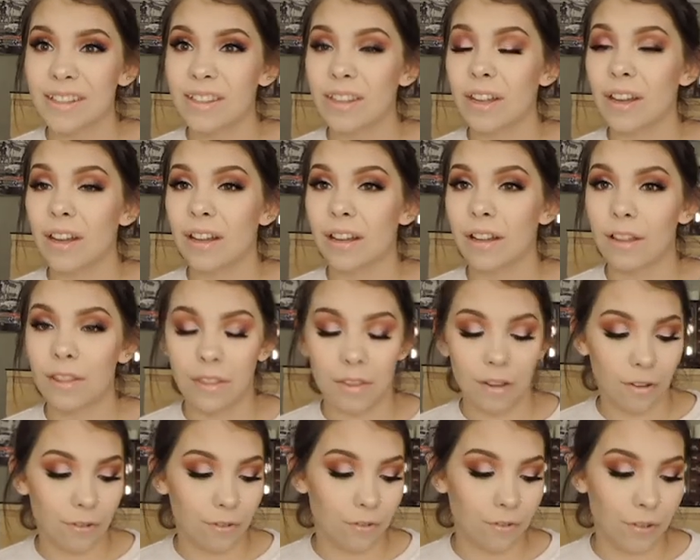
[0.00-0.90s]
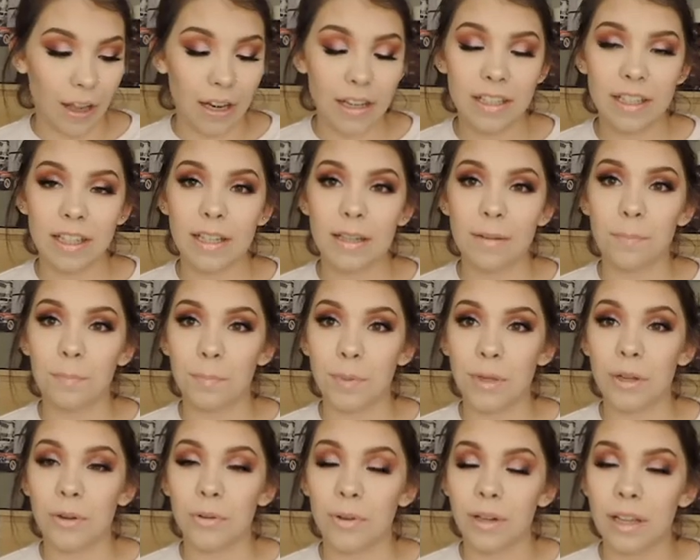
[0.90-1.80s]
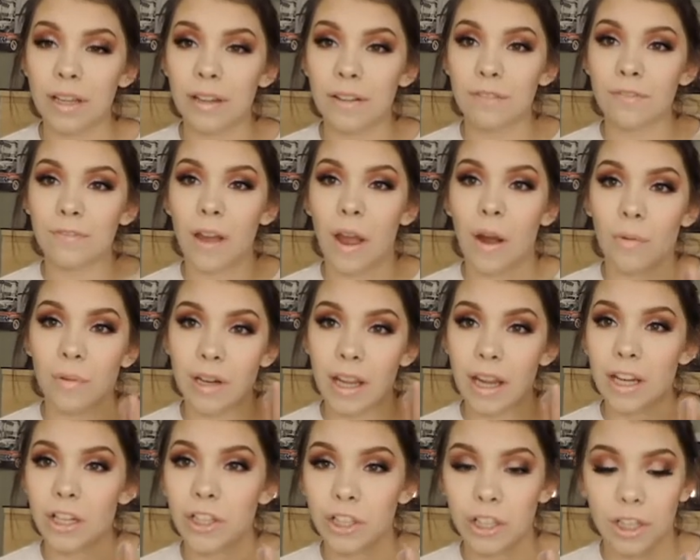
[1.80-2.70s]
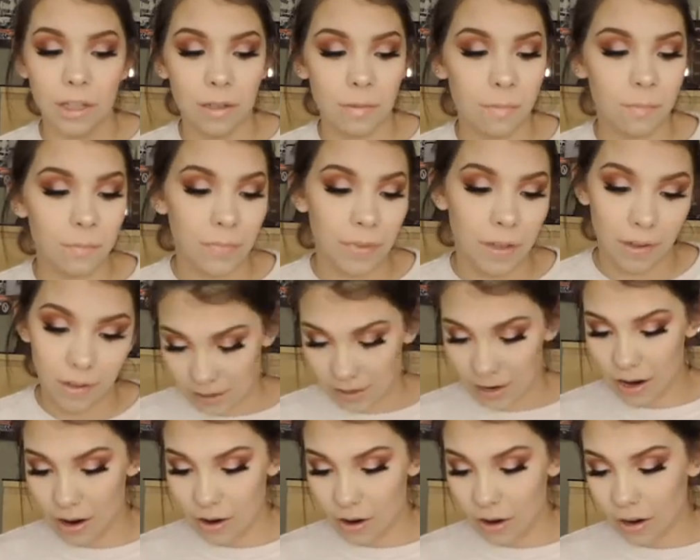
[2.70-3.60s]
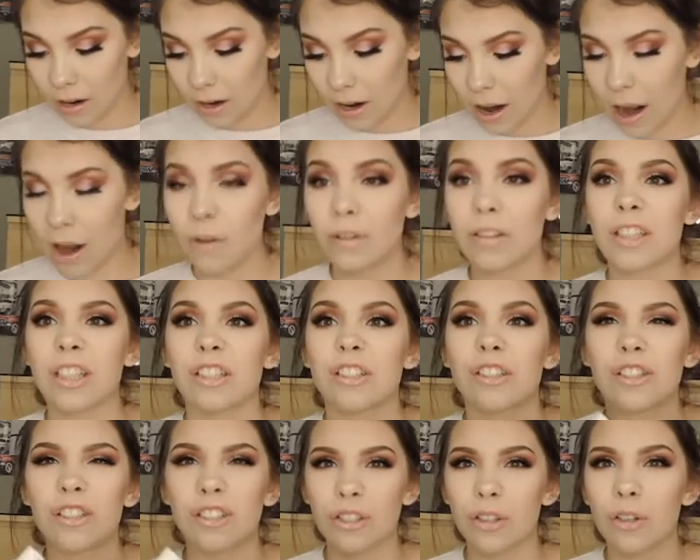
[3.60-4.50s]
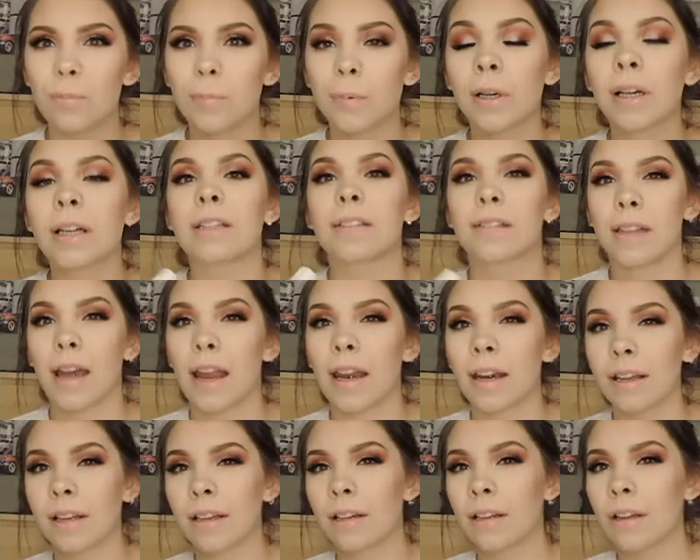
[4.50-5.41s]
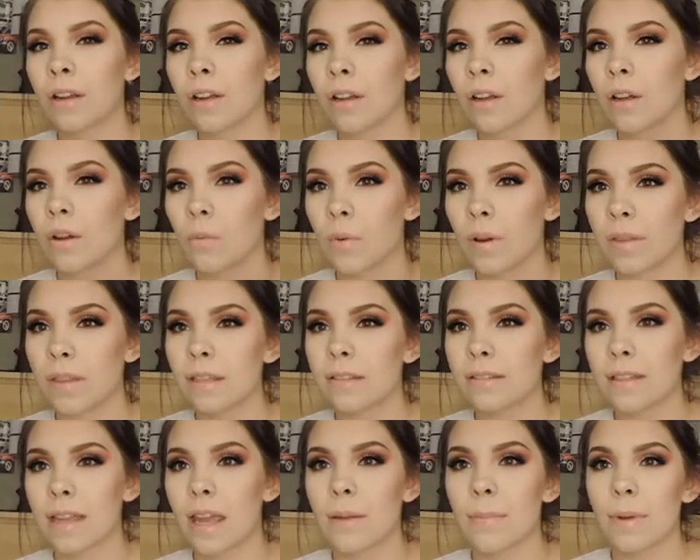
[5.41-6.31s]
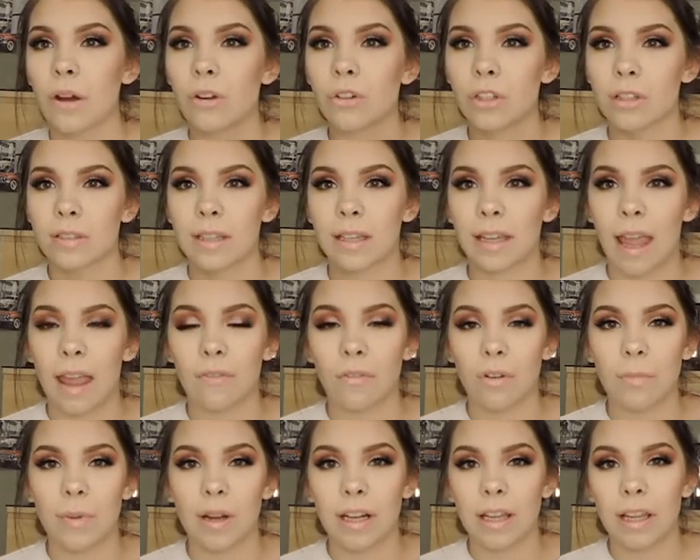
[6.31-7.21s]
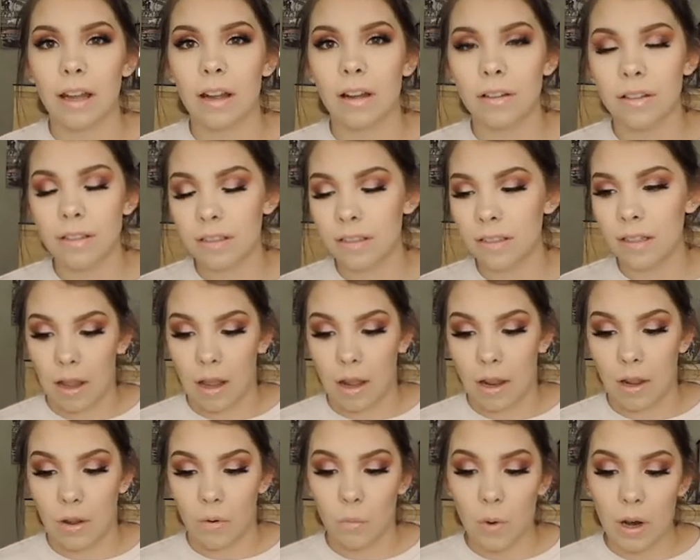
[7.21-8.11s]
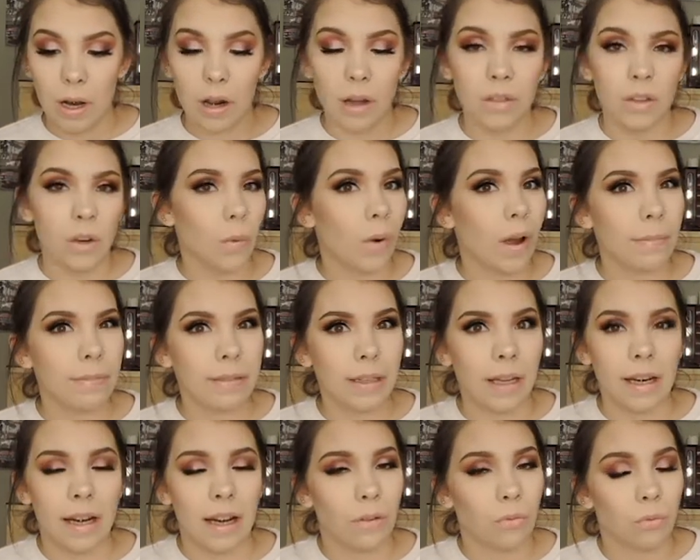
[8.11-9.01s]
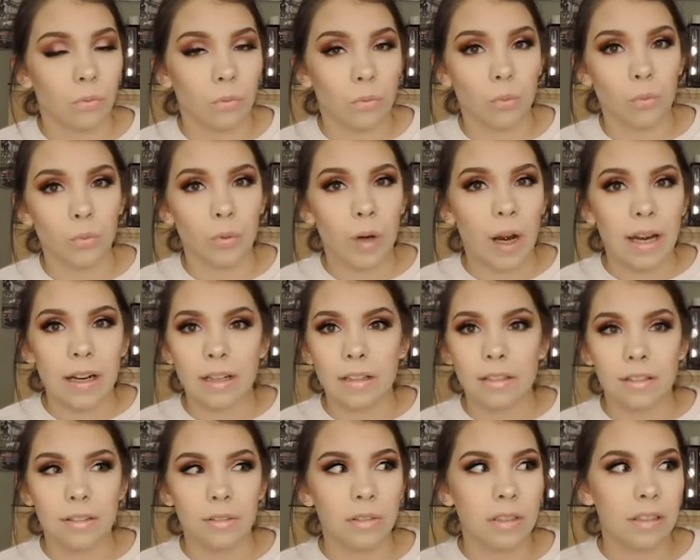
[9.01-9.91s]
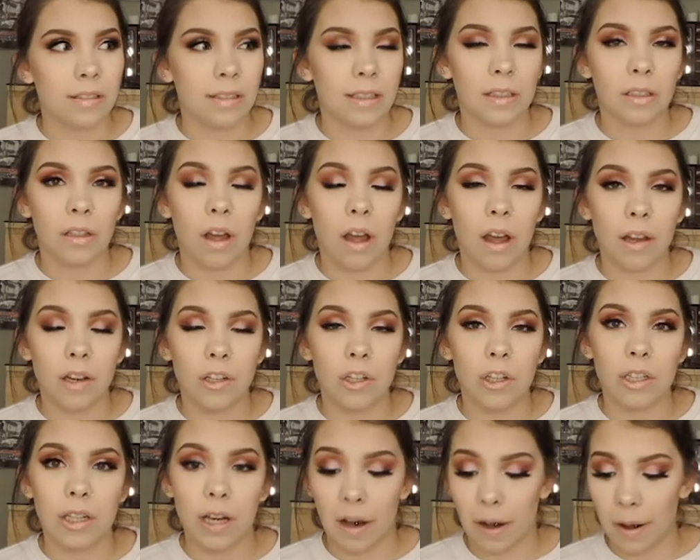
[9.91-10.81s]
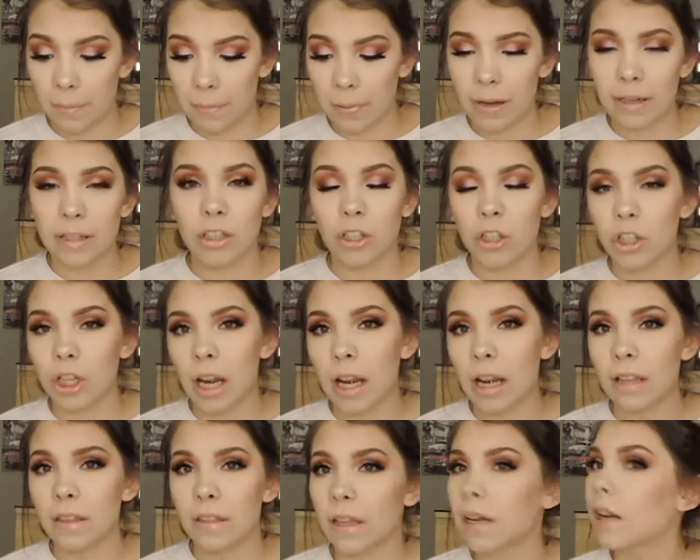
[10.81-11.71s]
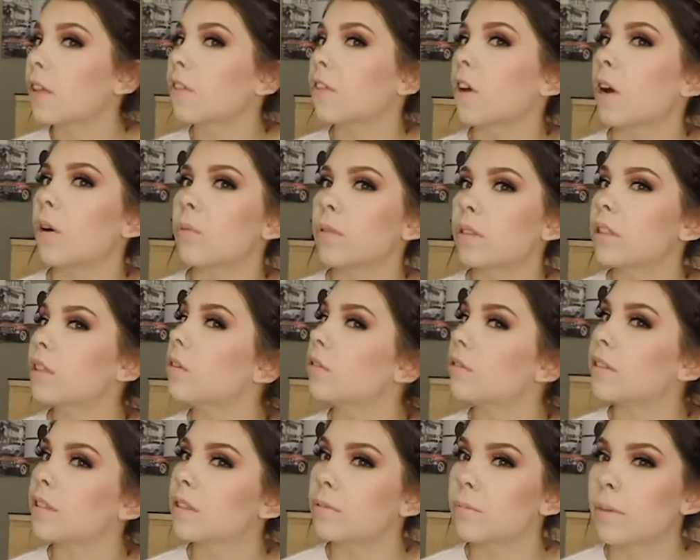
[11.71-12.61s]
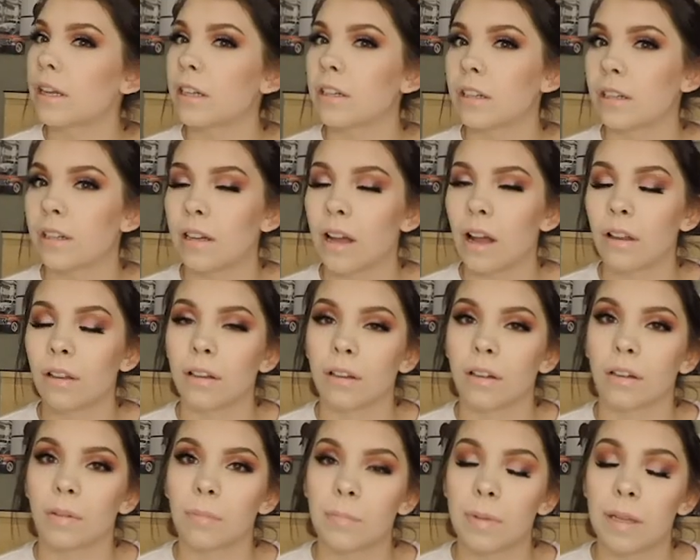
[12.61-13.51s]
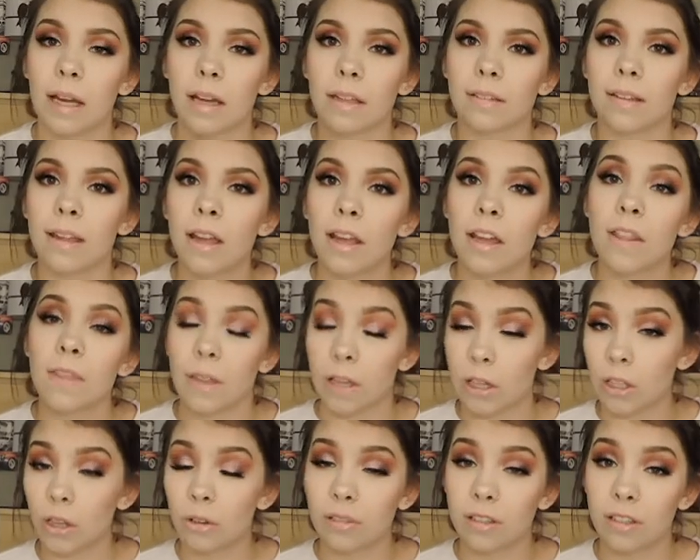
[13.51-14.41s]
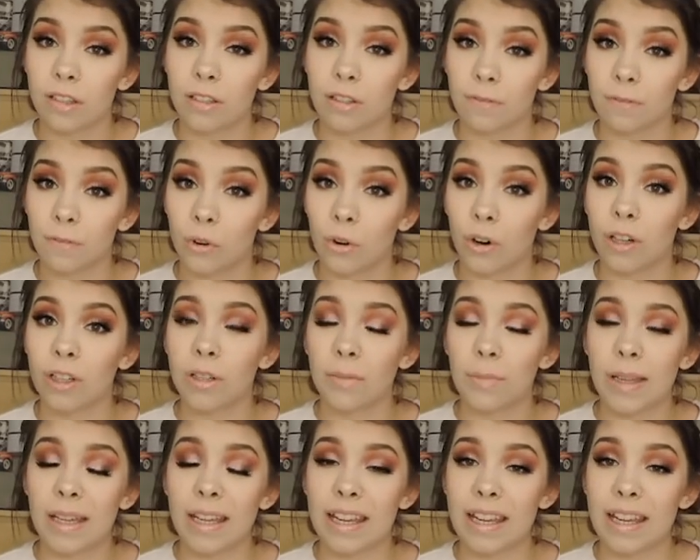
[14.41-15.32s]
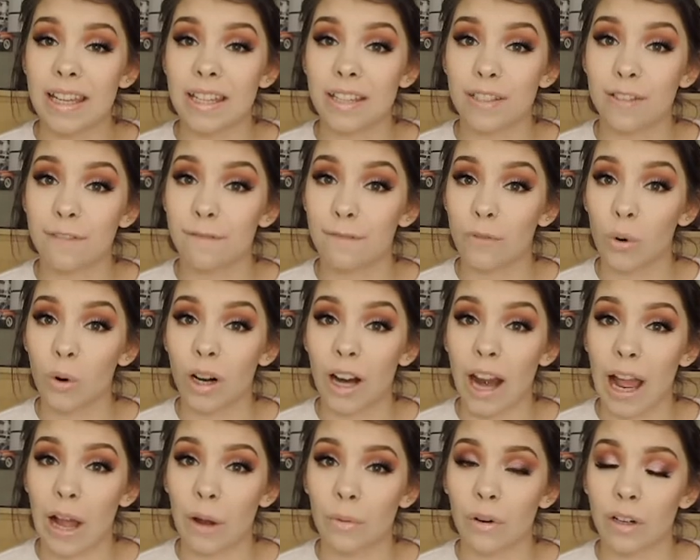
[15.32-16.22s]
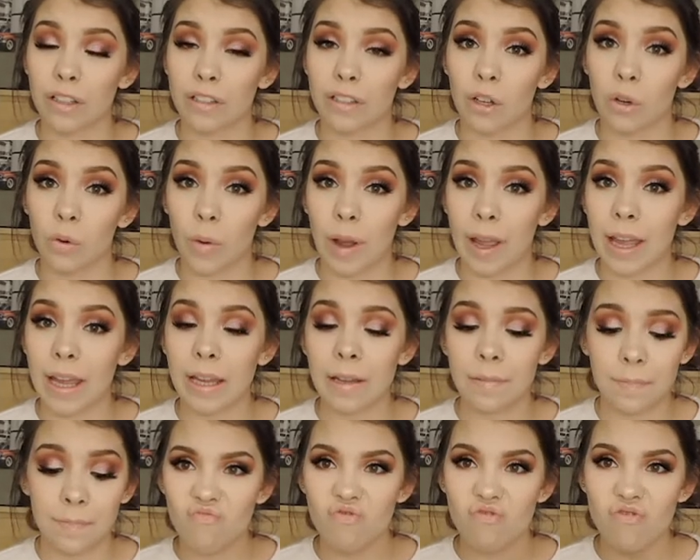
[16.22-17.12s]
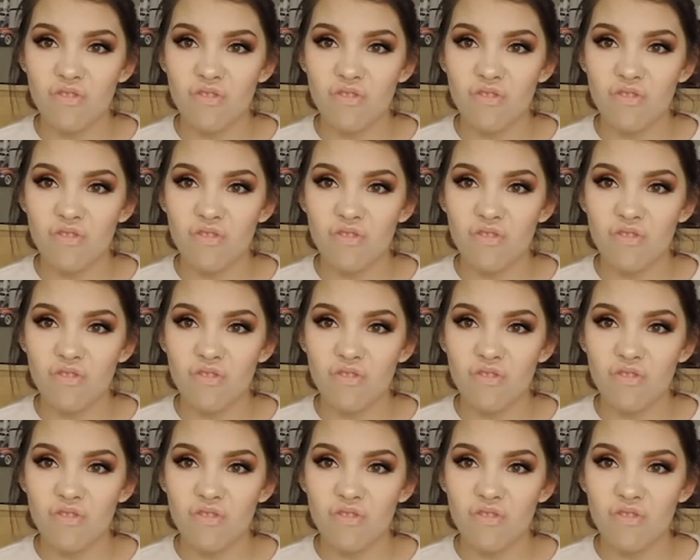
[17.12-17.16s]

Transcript: The Fenty Beauty Foundation. Now, I was like super excited when this came out, just like everybody else. I went on their website right as soon as it launched, and I picked a shade that I thought was close to my color because the closest Sephora to me is 4 hours away.